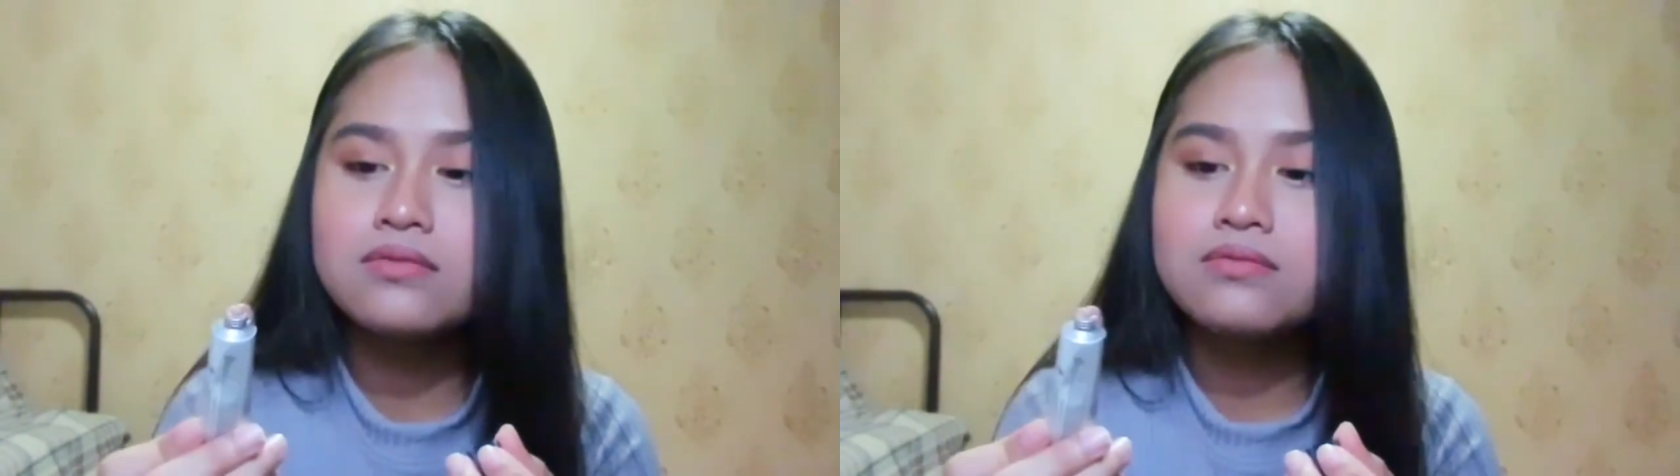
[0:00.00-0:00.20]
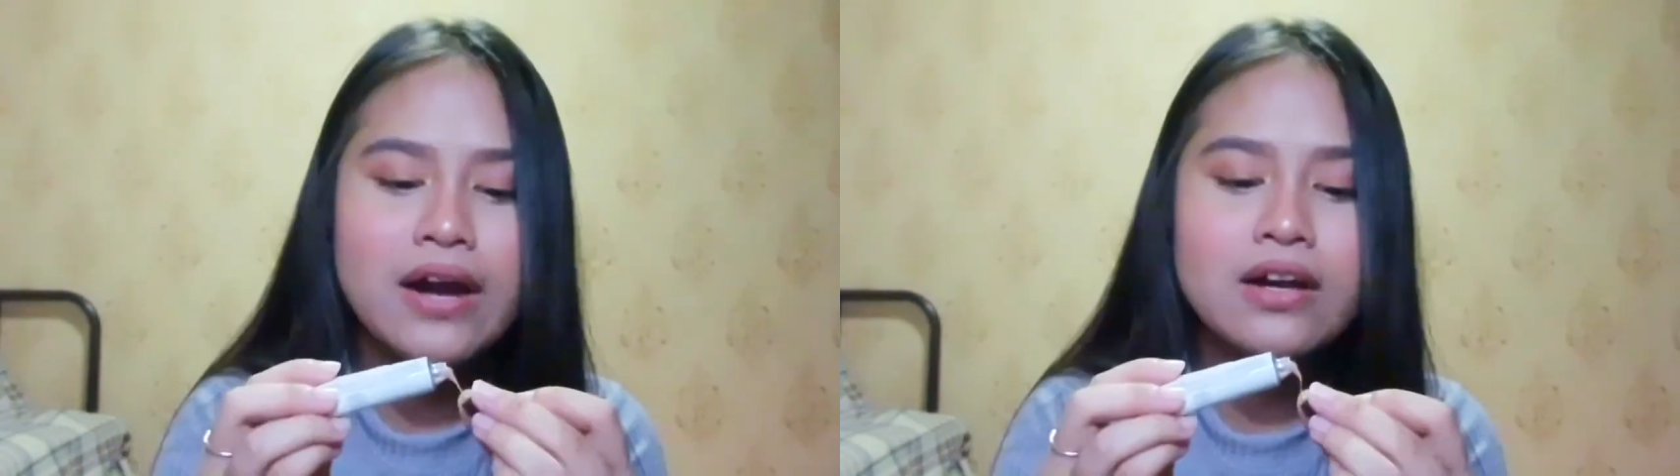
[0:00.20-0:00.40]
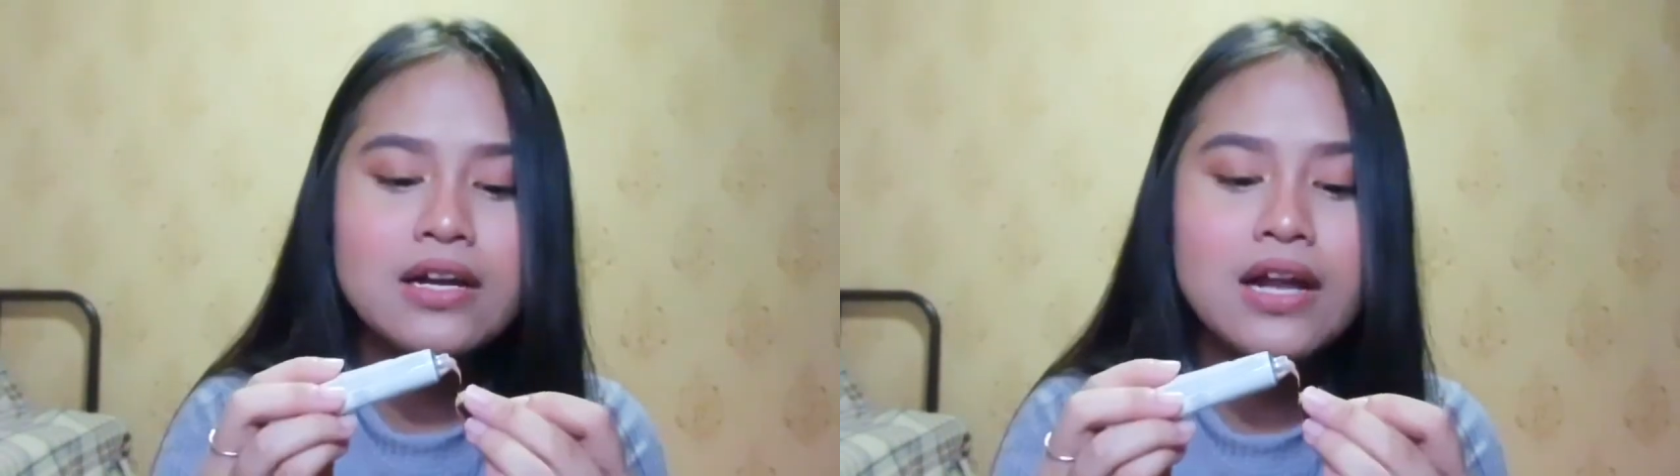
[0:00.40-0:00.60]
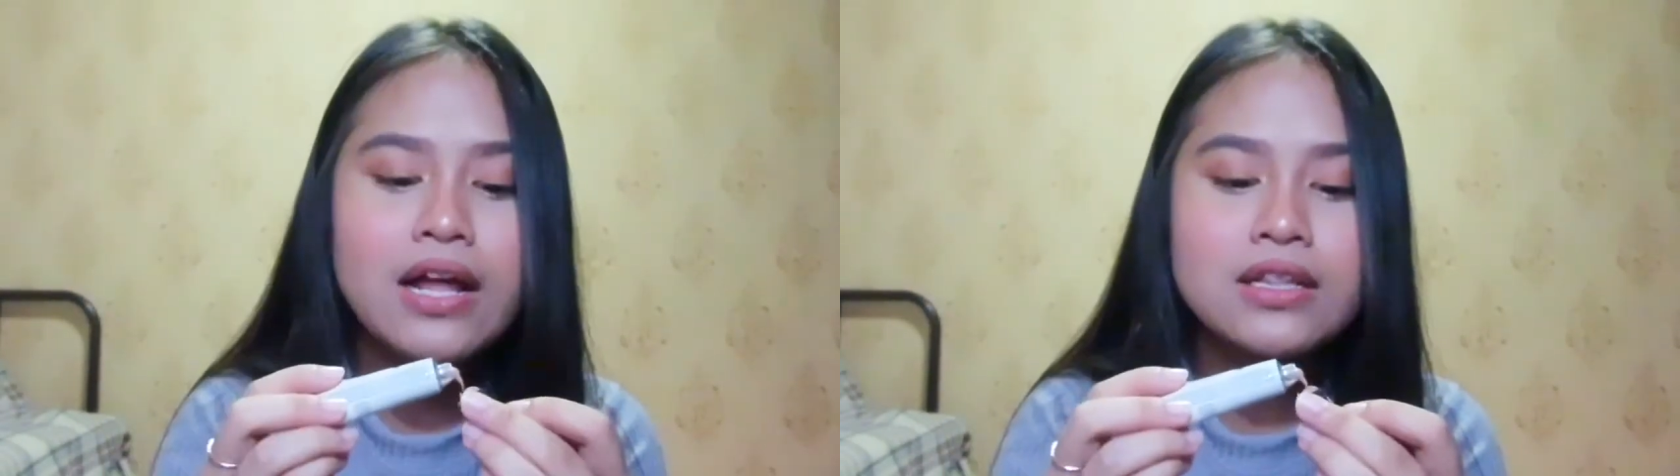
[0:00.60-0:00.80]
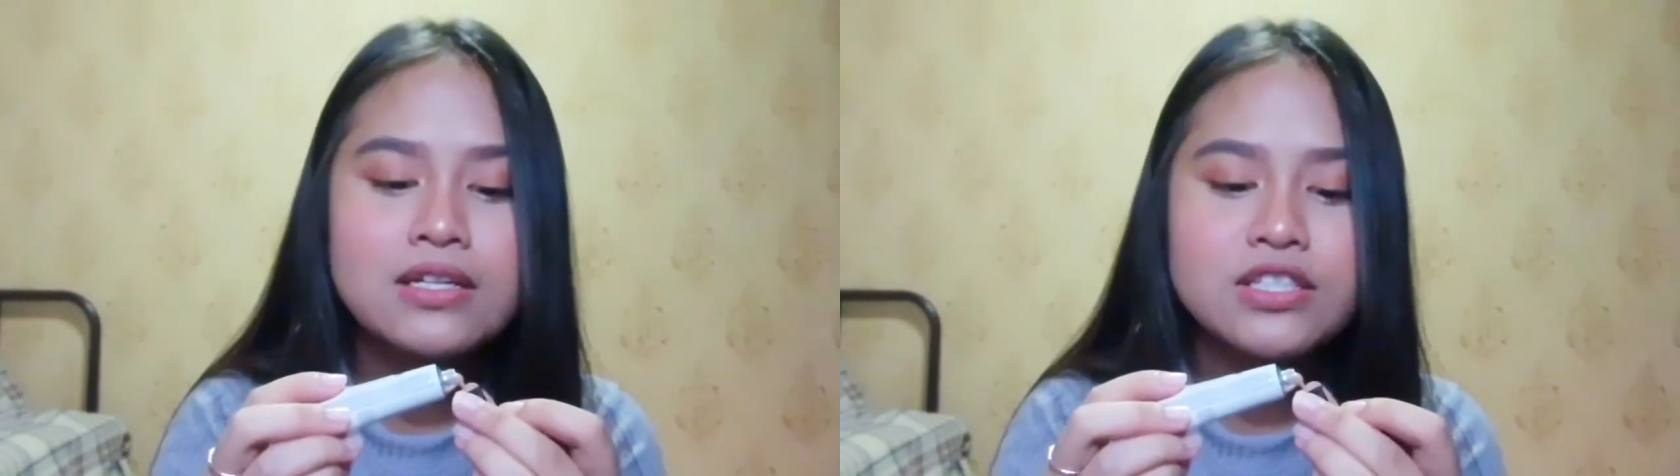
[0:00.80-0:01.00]
I really
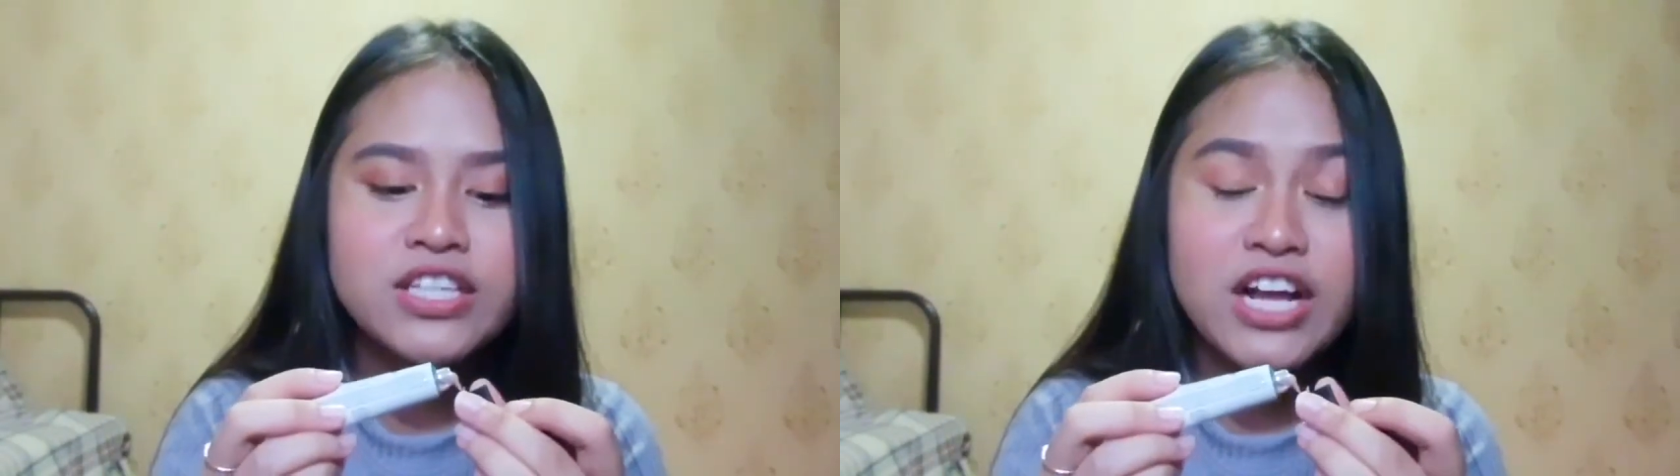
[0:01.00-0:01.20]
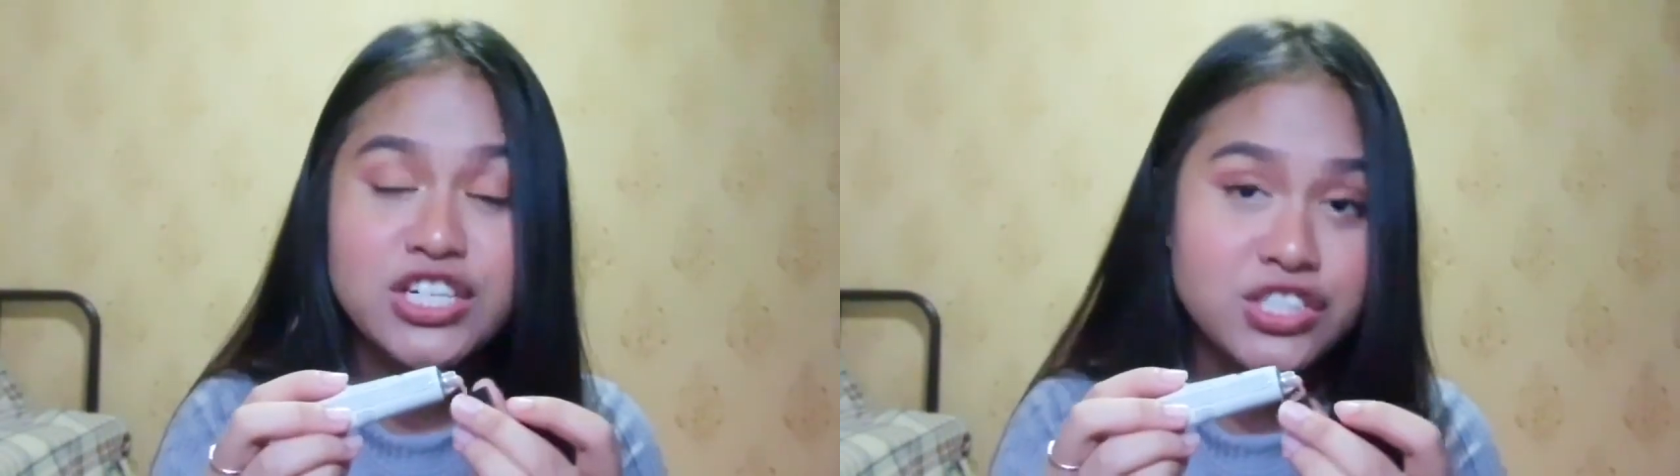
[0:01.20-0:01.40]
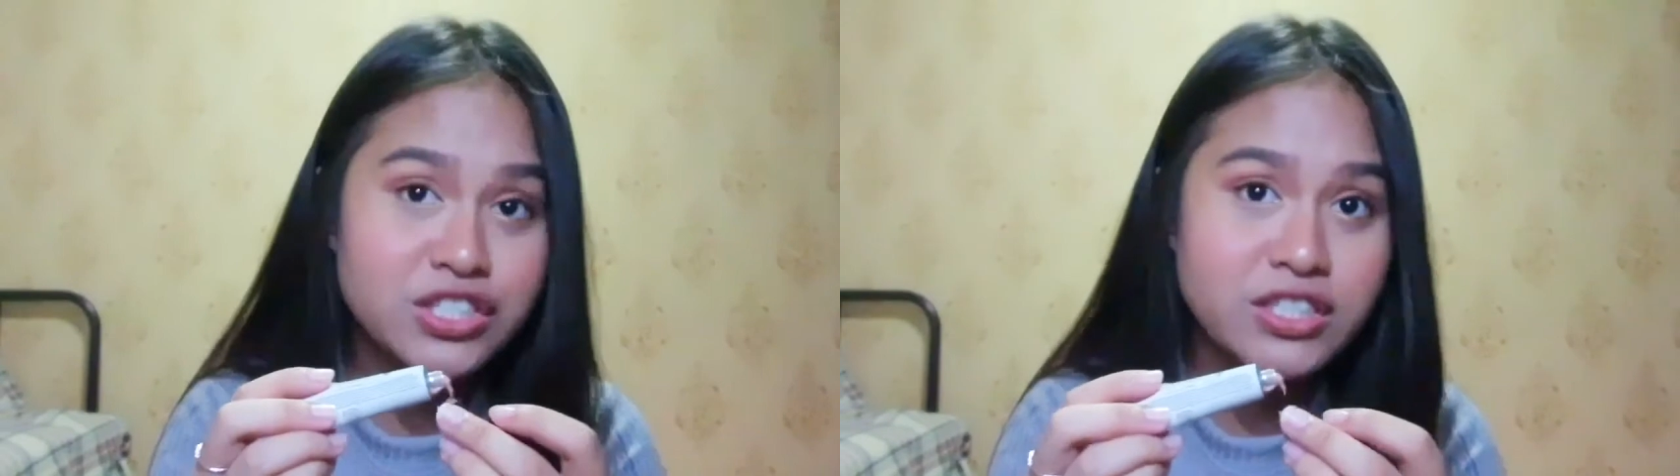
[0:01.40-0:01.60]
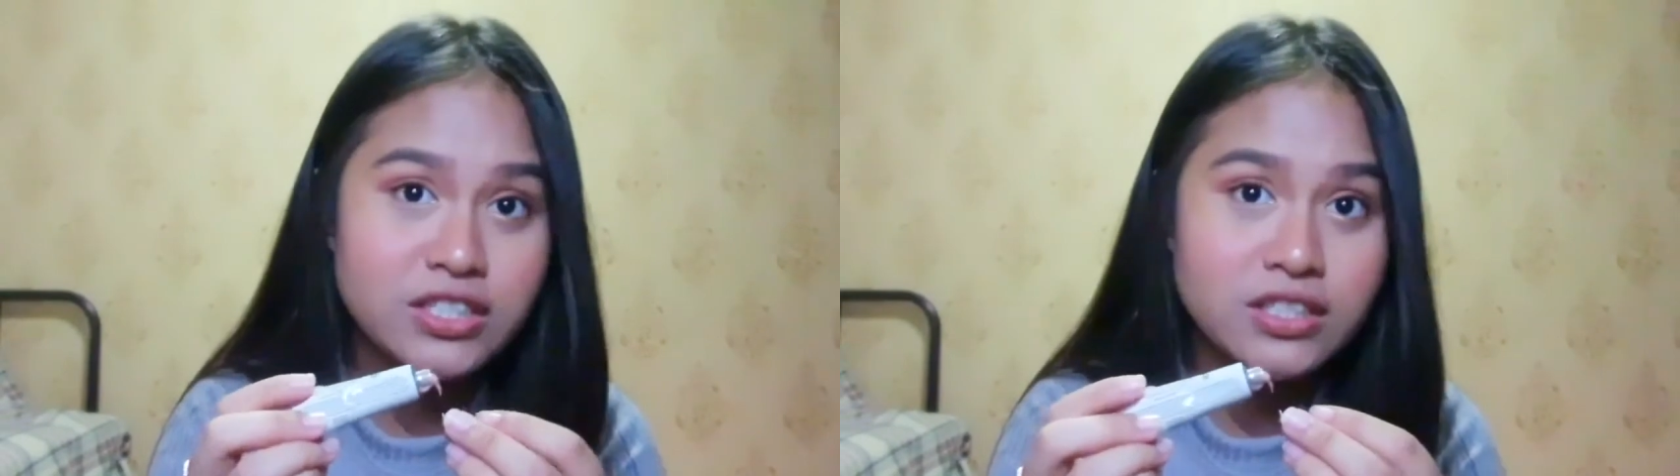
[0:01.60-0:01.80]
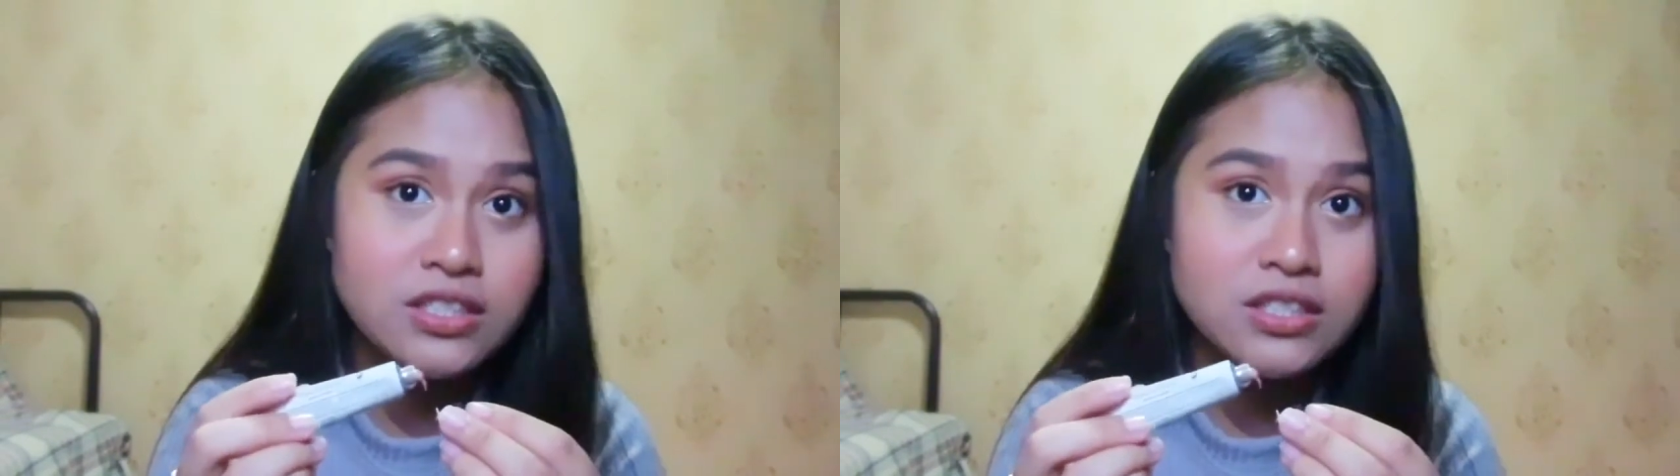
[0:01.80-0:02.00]
like the
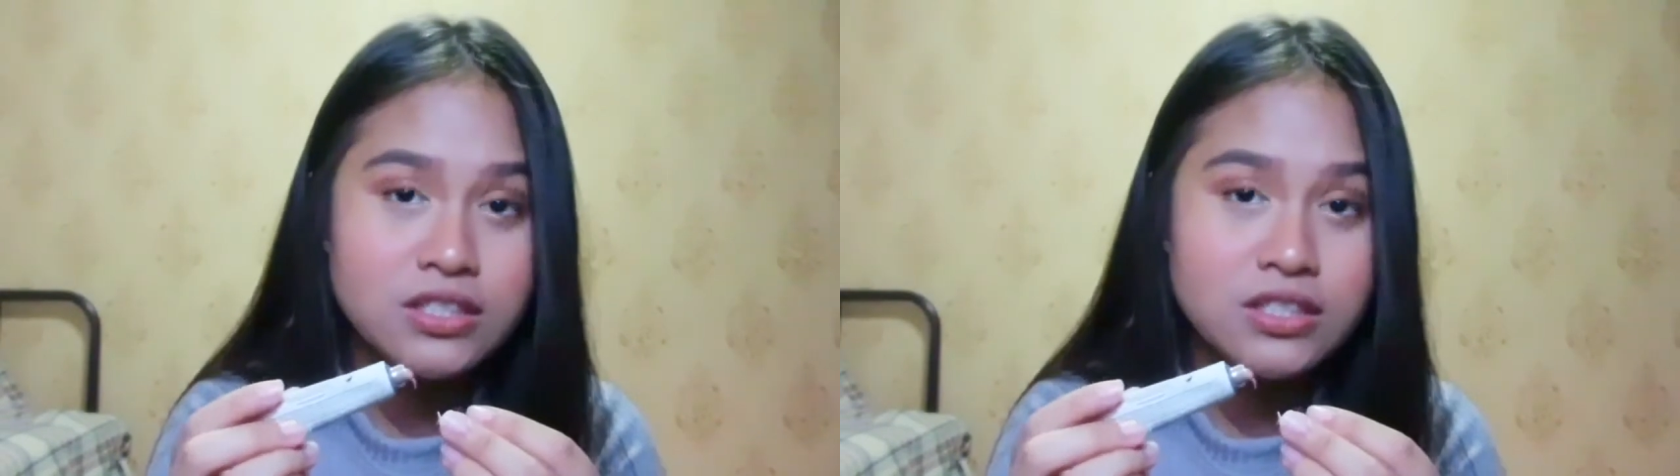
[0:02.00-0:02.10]
texture.